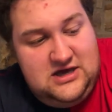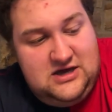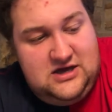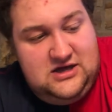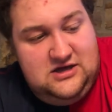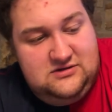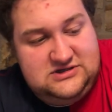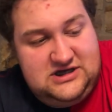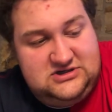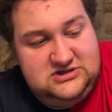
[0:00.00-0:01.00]
Uh, here is
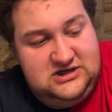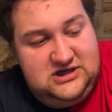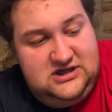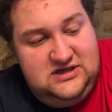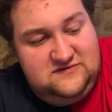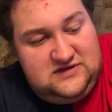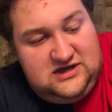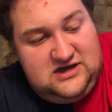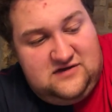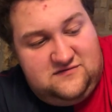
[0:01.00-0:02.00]
actually a gift I
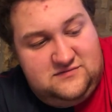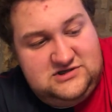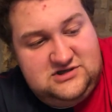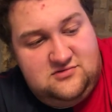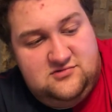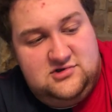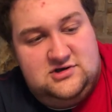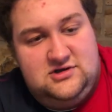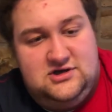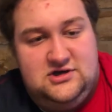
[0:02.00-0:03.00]
got from
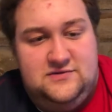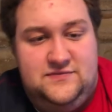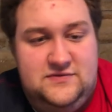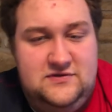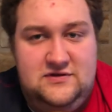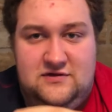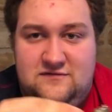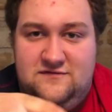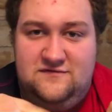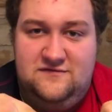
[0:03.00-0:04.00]
someone, uh, like
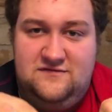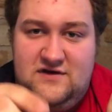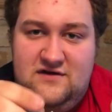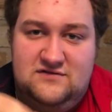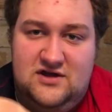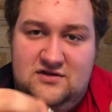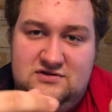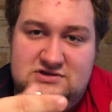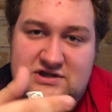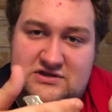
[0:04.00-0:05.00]
$5
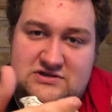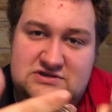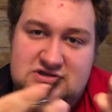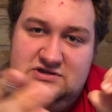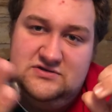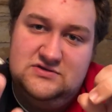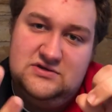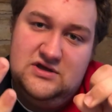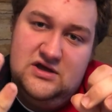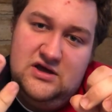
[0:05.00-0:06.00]
stainless steel
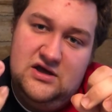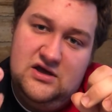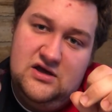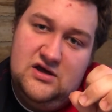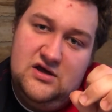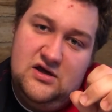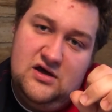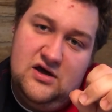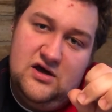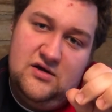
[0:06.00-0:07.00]

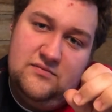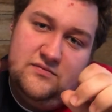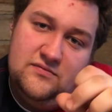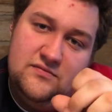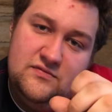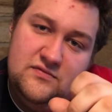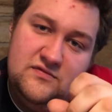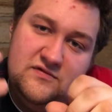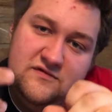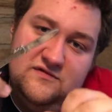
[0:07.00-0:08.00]
um,
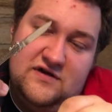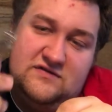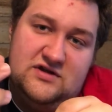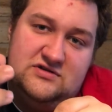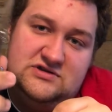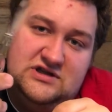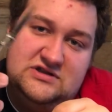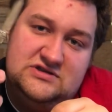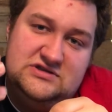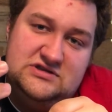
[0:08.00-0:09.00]
$5
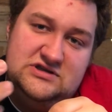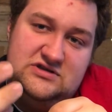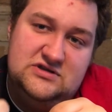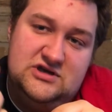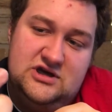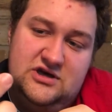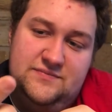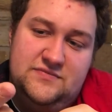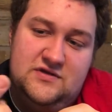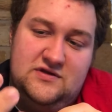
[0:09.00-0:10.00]
stainless steel uh,
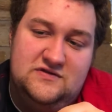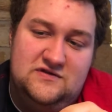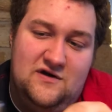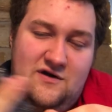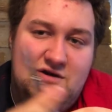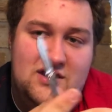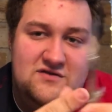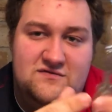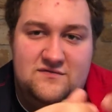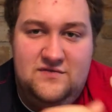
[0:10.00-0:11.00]
guitar knife.